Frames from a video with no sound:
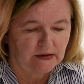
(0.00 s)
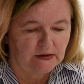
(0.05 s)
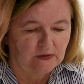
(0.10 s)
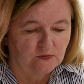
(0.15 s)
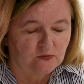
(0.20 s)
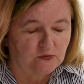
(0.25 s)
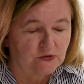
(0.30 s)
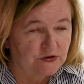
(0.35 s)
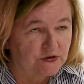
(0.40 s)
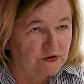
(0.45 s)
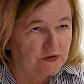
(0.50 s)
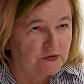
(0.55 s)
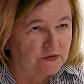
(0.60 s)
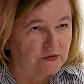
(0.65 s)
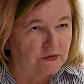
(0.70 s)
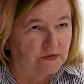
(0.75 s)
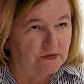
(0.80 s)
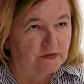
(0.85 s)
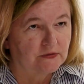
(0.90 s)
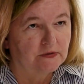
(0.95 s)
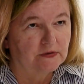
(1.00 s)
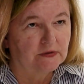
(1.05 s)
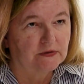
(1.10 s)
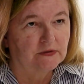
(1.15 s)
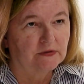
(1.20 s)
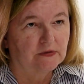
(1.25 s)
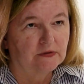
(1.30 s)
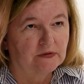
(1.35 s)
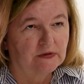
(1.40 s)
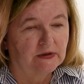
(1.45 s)
in Washington.
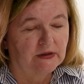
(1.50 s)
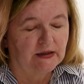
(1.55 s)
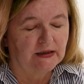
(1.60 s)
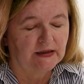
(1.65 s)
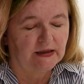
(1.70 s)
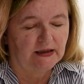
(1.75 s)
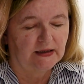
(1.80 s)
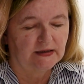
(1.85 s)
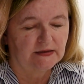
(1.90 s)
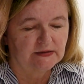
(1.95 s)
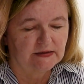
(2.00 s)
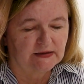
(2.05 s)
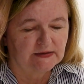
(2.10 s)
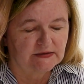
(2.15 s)
I had